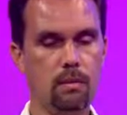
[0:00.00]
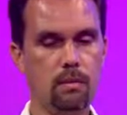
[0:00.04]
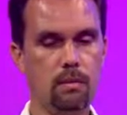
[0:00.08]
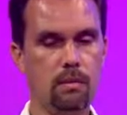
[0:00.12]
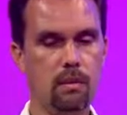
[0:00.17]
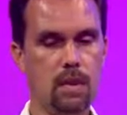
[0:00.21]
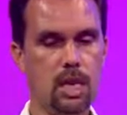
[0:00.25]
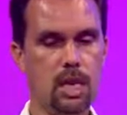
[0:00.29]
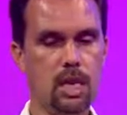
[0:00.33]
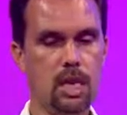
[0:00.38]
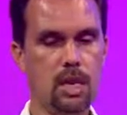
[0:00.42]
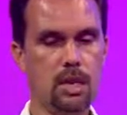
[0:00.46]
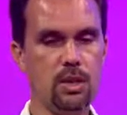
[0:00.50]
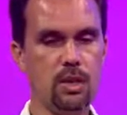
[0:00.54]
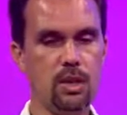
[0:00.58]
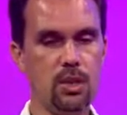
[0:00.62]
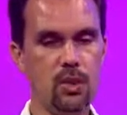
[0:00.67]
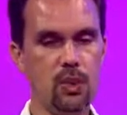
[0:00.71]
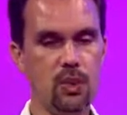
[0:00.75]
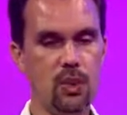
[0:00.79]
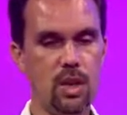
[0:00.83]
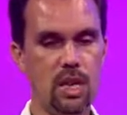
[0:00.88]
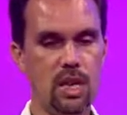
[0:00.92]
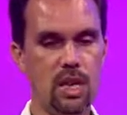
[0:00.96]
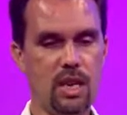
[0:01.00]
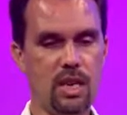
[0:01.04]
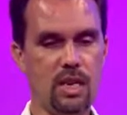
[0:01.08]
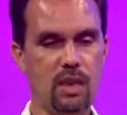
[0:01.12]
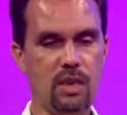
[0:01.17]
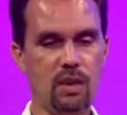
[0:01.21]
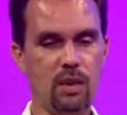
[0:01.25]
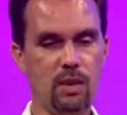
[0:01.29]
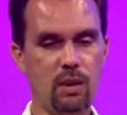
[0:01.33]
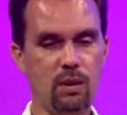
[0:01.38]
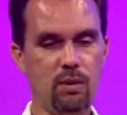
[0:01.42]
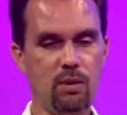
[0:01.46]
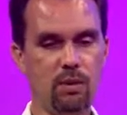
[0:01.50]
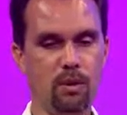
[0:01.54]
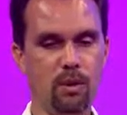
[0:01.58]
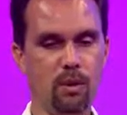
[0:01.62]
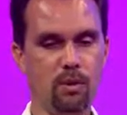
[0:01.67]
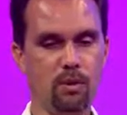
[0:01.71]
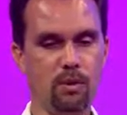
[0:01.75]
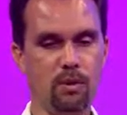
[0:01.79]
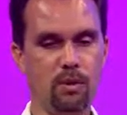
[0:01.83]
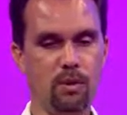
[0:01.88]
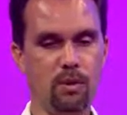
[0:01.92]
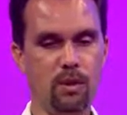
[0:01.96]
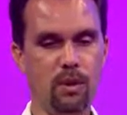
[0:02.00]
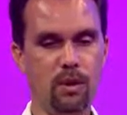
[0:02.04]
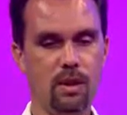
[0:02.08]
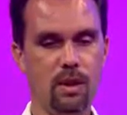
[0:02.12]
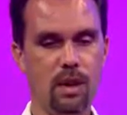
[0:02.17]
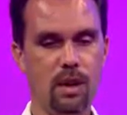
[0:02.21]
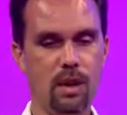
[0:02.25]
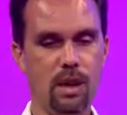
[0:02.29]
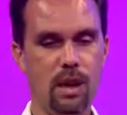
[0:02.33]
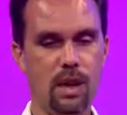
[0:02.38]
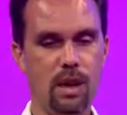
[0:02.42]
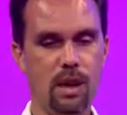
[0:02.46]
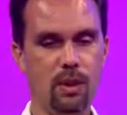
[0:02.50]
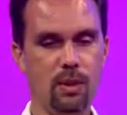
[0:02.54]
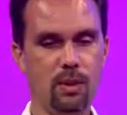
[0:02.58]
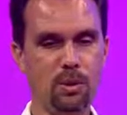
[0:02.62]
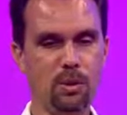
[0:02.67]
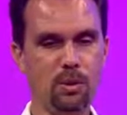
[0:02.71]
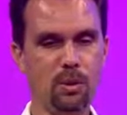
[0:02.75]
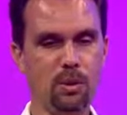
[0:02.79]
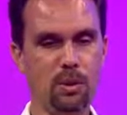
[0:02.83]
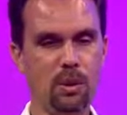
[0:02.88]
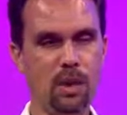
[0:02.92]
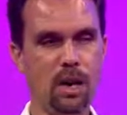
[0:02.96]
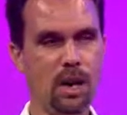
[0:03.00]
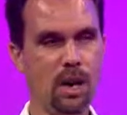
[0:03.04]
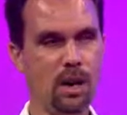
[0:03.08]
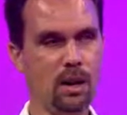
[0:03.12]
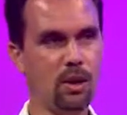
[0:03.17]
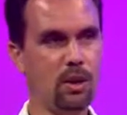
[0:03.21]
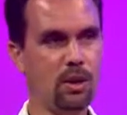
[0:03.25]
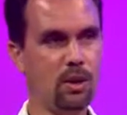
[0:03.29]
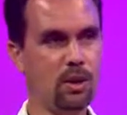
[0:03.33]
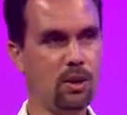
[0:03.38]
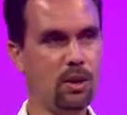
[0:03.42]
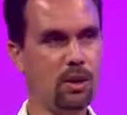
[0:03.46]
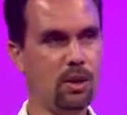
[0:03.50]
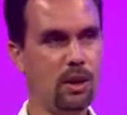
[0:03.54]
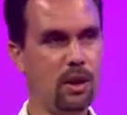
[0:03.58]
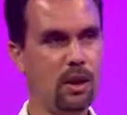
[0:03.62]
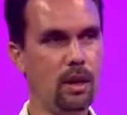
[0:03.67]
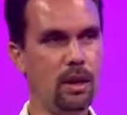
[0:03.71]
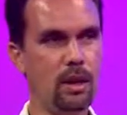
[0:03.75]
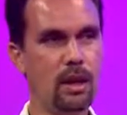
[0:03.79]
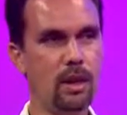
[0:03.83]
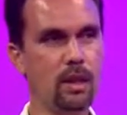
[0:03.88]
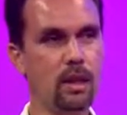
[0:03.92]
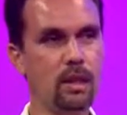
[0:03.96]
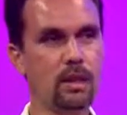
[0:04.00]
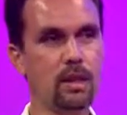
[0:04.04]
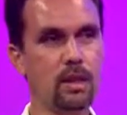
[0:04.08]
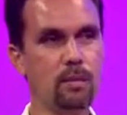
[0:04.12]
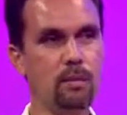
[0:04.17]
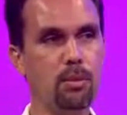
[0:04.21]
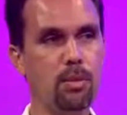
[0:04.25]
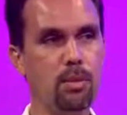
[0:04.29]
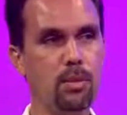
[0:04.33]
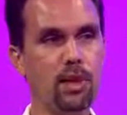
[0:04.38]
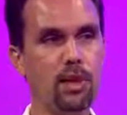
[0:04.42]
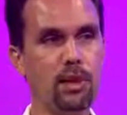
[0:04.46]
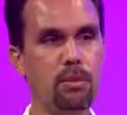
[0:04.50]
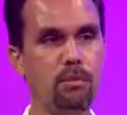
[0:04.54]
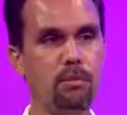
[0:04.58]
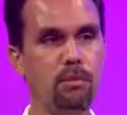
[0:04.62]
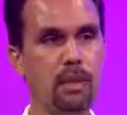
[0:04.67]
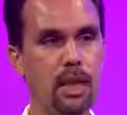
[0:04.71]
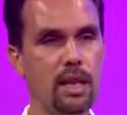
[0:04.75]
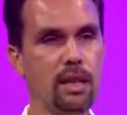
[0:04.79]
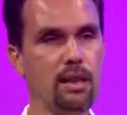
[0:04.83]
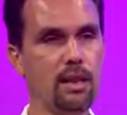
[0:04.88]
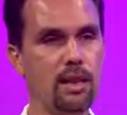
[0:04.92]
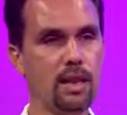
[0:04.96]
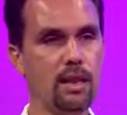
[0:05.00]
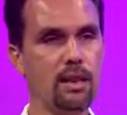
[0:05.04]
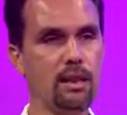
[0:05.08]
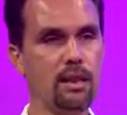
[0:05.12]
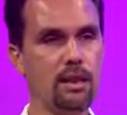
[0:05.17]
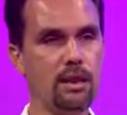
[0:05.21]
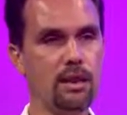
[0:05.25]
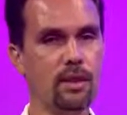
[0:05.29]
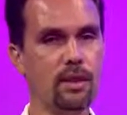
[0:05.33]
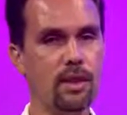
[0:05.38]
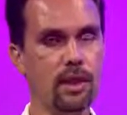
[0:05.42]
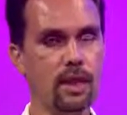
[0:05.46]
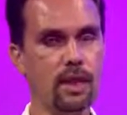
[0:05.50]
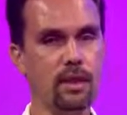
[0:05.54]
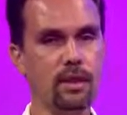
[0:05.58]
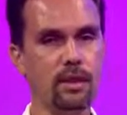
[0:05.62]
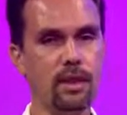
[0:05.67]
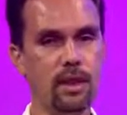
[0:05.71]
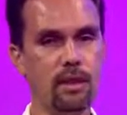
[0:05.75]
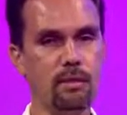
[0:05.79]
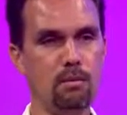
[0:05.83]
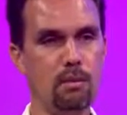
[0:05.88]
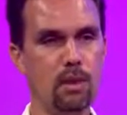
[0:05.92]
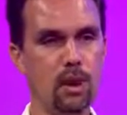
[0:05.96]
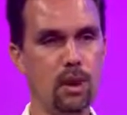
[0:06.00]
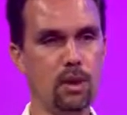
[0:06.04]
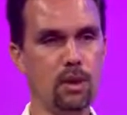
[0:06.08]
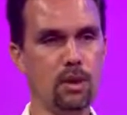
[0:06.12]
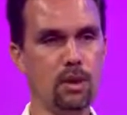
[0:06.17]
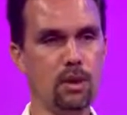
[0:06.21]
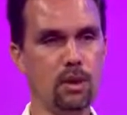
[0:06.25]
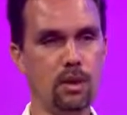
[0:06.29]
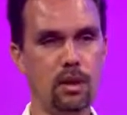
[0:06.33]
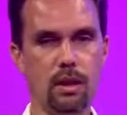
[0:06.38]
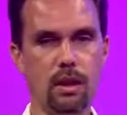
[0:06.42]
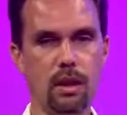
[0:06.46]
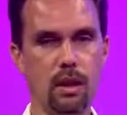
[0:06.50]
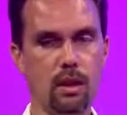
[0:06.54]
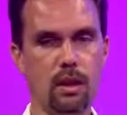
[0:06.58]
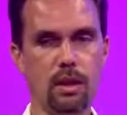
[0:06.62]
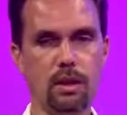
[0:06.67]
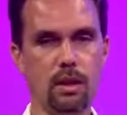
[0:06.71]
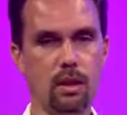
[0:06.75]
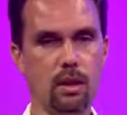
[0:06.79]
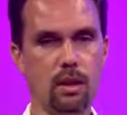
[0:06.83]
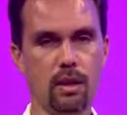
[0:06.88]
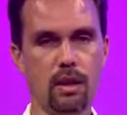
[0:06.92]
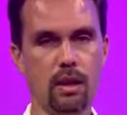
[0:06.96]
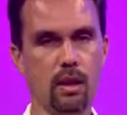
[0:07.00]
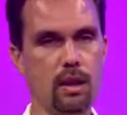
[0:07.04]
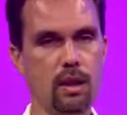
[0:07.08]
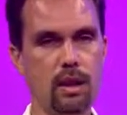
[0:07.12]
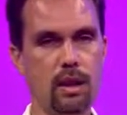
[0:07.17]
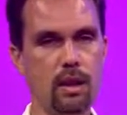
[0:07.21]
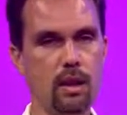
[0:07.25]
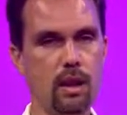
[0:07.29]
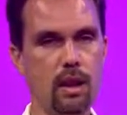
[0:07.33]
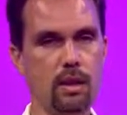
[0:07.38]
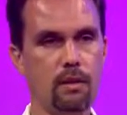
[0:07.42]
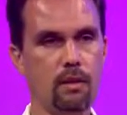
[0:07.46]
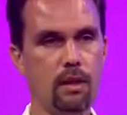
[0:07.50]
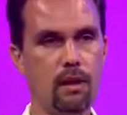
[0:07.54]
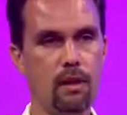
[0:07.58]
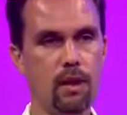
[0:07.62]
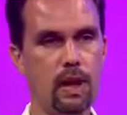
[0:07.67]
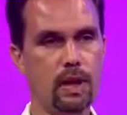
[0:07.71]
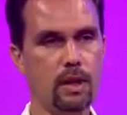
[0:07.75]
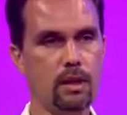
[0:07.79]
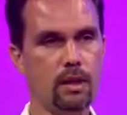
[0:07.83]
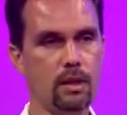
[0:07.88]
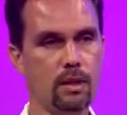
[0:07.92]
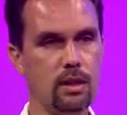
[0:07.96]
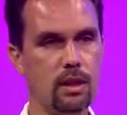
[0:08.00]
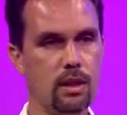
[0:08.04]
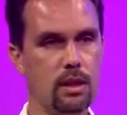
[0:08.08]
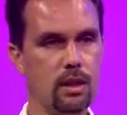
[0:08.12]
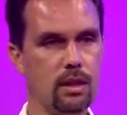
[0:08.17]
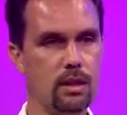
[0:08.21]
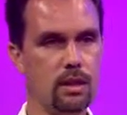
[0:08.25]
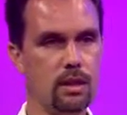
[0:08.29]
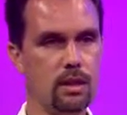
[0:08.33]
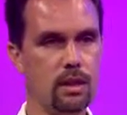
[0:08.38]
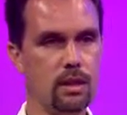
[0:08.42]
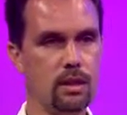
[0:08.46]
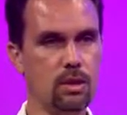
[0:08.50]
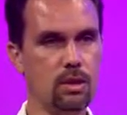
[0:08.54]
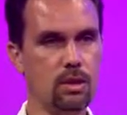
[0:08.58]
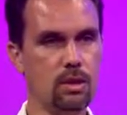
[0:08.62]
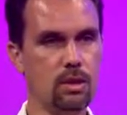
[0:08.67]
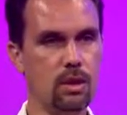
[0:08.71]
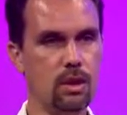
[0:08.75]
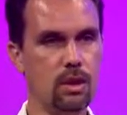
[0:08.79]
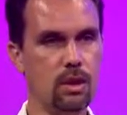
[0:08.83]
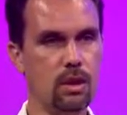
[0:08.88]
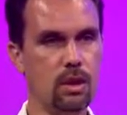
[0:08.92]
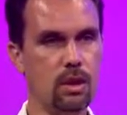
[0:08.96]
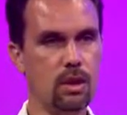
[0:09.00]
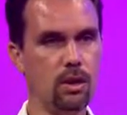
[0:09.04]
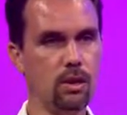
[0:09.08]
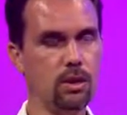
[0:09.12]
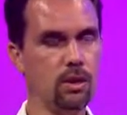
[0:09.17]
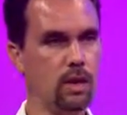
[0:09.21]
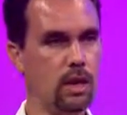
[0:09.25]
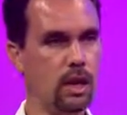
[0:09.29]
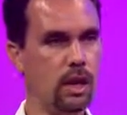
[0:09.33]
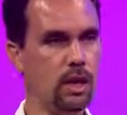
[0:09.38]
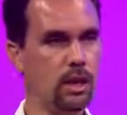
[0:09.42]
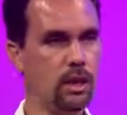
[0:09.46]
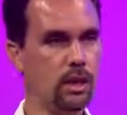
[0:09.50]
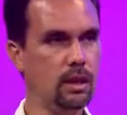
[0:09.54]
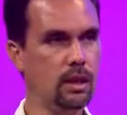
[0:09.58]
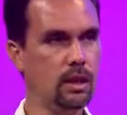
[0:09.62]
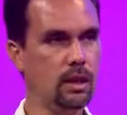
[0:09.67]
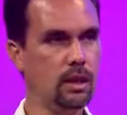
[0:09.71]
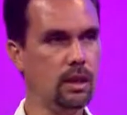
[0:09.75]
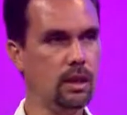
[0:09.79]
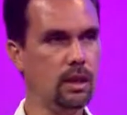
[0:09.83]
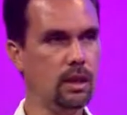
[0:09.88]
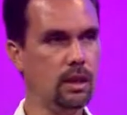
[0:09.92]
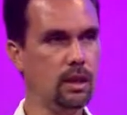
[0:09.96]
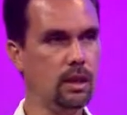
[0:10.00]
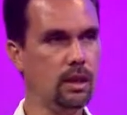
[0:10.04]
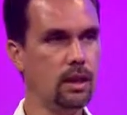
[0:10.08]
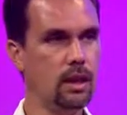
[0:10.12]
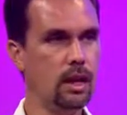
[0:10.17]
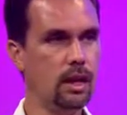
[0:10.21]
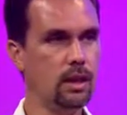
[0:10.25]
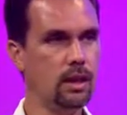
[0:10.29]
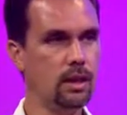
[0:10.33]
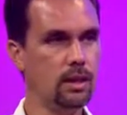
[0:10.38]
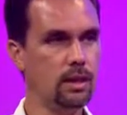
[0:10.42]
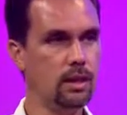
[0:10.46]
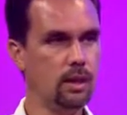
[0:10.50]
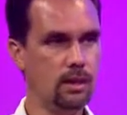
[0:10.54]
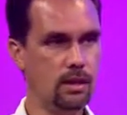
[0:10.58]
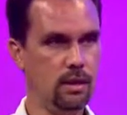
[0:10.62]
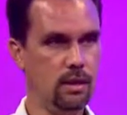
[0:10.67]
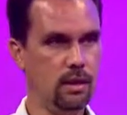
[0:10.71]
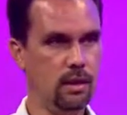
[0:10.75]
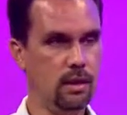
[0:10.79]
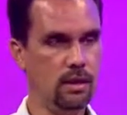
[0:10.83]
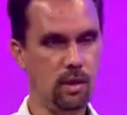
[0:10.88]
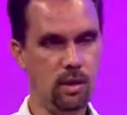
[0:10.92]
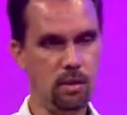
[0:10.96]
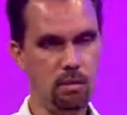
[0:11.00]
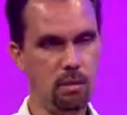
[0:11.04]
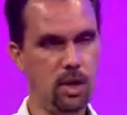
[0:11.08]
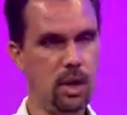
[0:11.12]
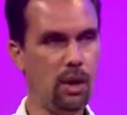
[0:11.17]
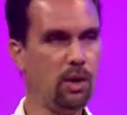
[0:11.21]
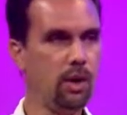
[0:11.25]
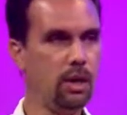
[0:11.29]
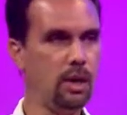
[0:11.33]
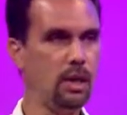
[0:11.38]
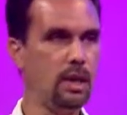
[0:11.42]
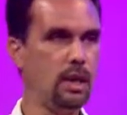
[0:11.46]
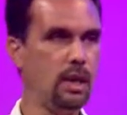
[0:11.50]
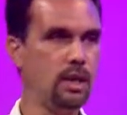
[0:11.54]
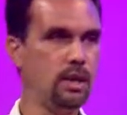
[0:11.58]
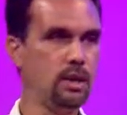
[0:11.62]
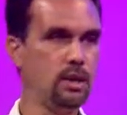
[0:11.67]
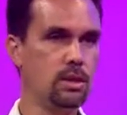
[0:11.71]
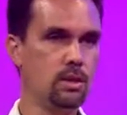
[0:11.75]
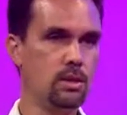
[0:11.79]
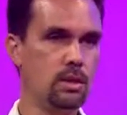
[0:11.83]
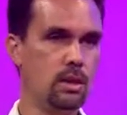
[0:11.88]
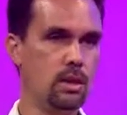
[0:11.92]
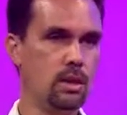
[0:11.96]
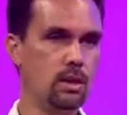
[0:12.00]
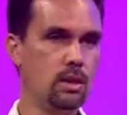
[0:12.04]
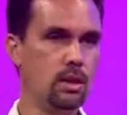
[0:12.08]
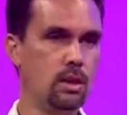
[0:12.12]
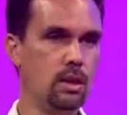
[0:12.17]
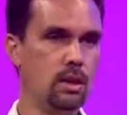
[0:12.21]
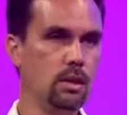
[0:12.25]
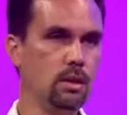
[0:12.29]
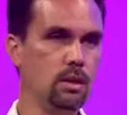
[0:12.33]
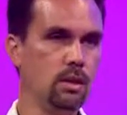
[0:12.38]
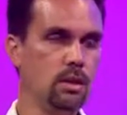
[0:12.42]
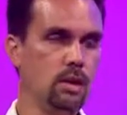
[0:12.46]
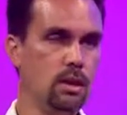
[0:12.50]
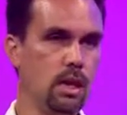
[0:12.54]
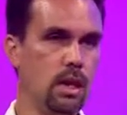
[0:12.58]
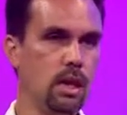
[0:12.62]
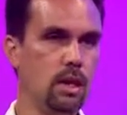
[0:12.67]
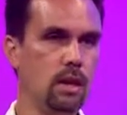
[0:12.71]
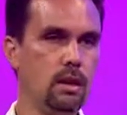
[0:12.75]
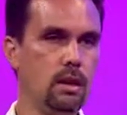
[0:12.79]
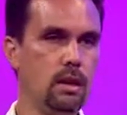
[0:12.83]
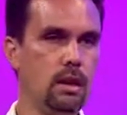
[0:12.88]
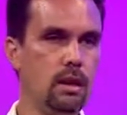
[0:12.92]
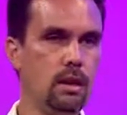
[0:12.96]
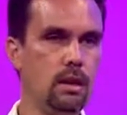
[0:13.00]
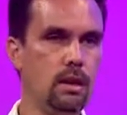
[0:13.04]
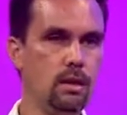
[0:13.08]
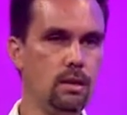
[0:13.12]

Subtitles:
me to we, or from au to kako. And that's a pretty basic thing that I think a lot of Hawaiian studies teachers are trying to get our Americanized students to understand that